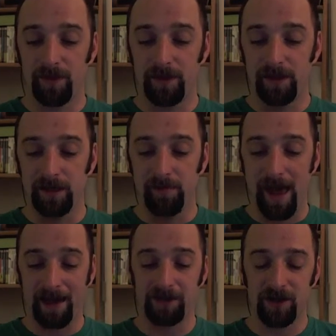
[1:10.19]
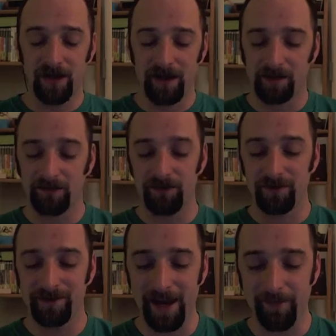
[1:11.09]
The package contacts are the
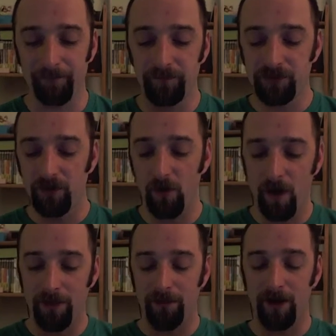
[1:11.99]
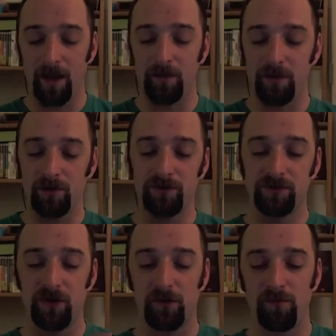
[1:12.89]
same. So I thought I would
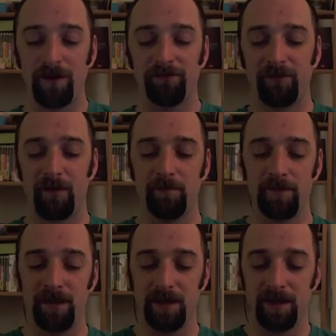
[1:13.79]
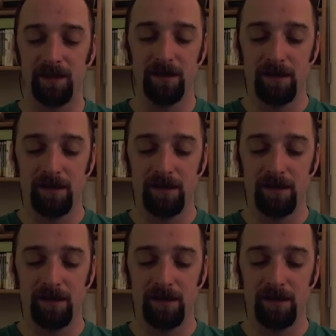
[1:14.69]
start right from the